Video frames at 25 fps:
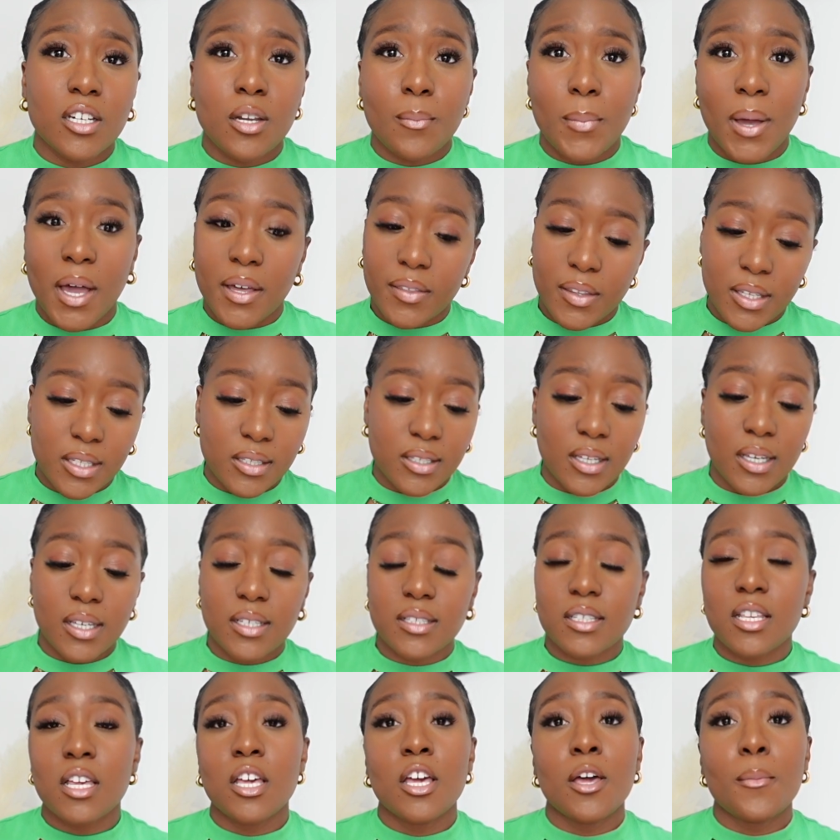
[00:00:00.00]
about these
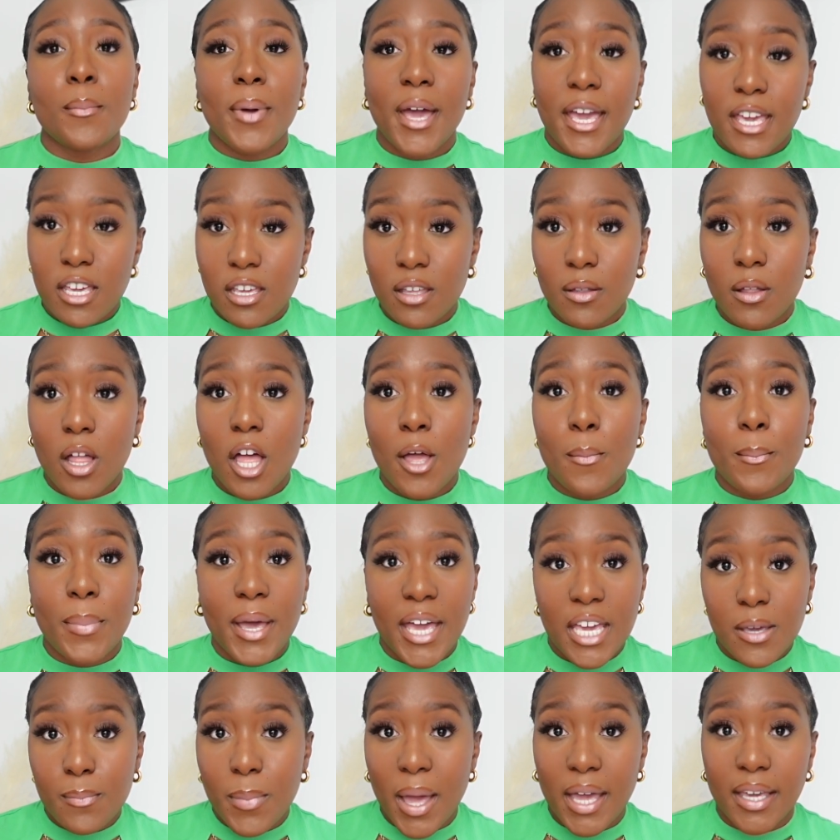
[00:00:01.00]
things. Pay
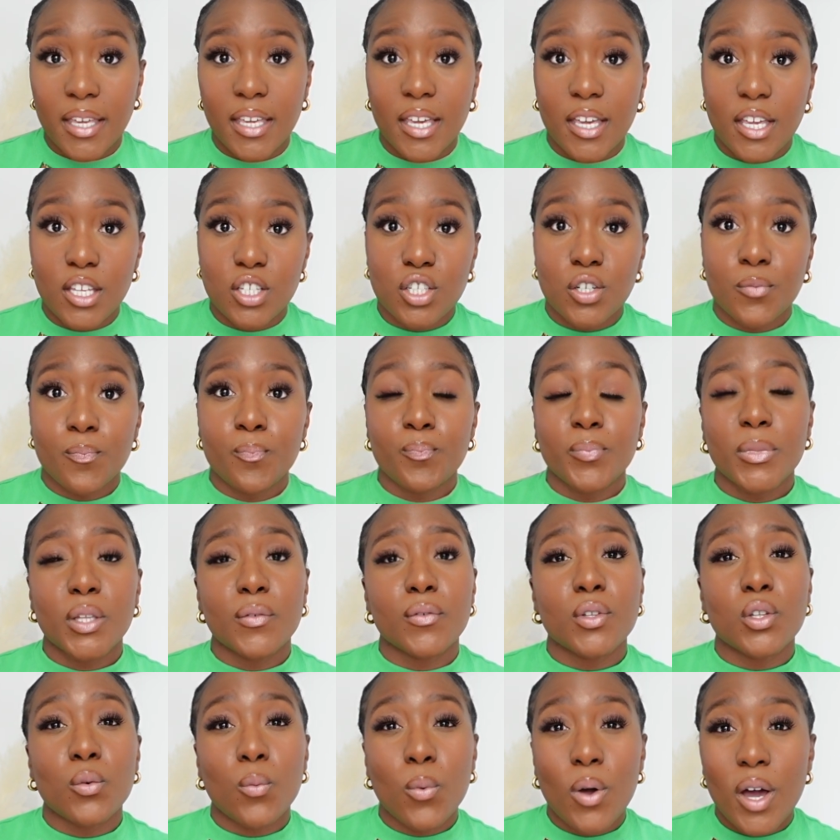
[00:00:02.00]
package for
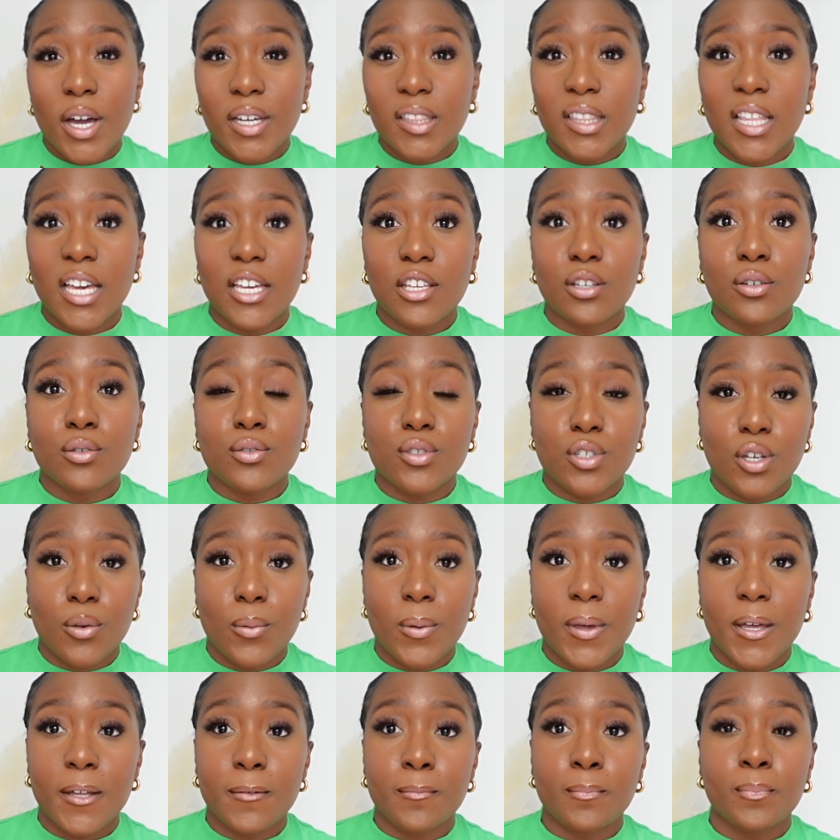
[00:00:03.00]
the work that you're
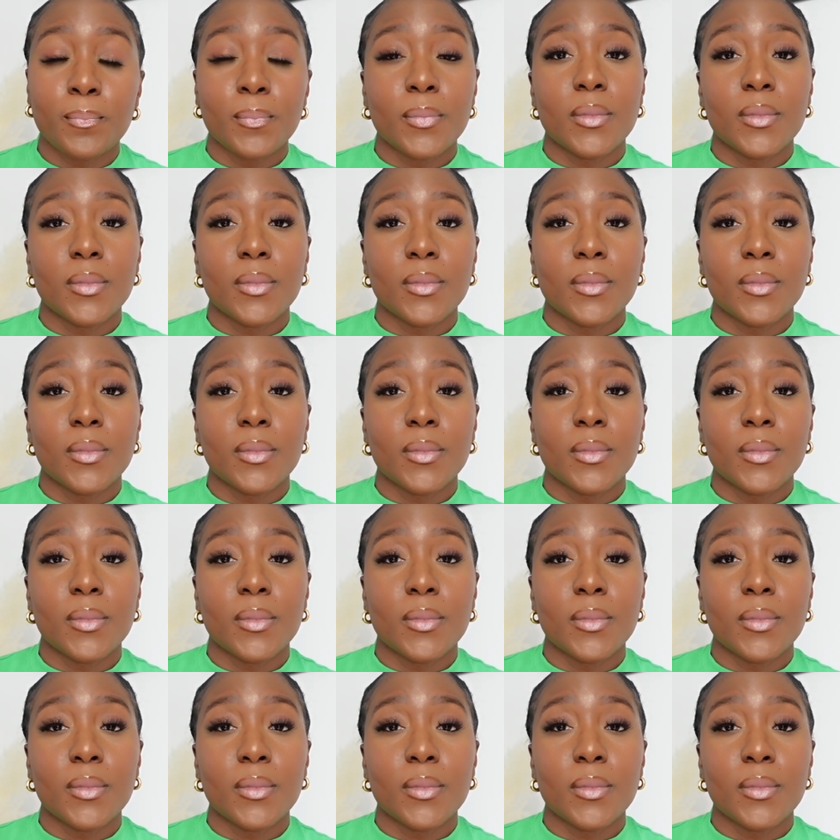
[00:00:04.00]
doing,